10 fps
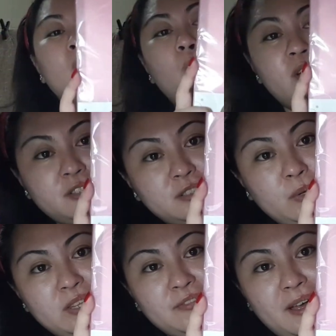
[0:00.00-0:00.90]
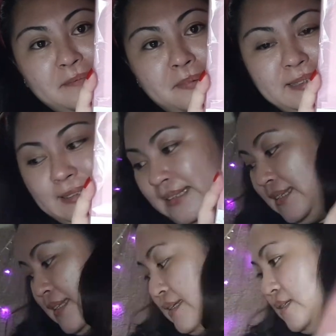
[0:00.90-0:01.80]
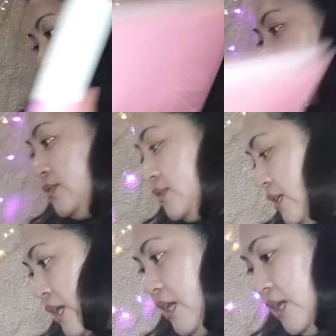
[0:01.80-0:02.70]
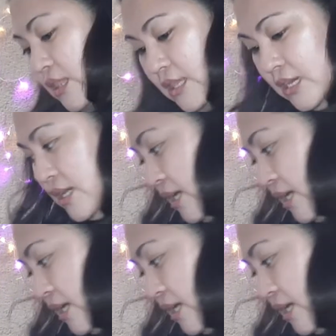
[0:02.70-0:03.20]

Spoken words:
125 baht. Okay, then